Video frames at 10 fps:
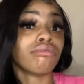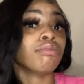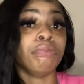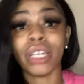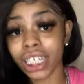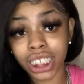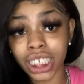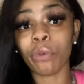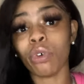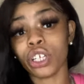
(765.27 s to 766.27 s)

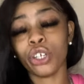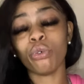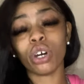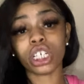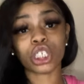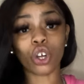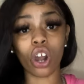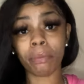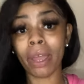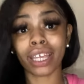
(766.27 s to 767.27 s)
business you want to
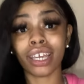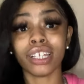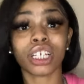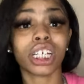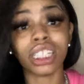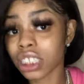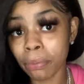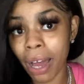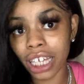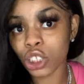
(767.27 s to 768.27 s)
start making
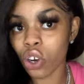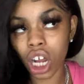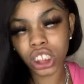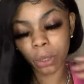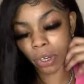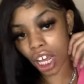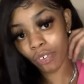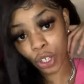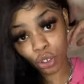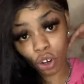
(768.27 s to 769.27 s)
customized crocs or whatever
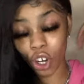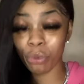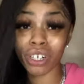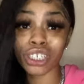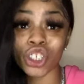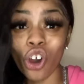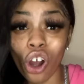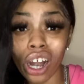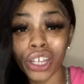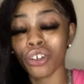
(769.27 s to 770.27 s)
and you don't know where to
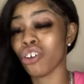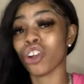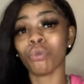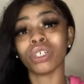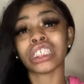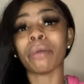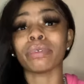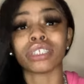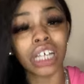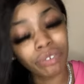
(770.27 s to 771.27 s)
start you don't know what type of
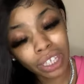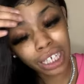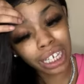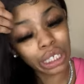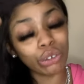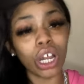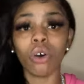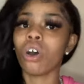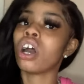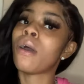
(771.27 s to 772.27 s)
stuff to get you
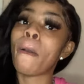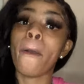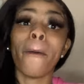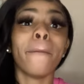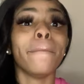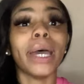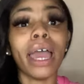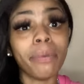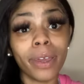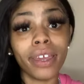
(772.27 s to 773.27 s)
don't
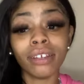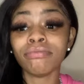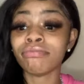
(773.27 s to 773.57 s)
baby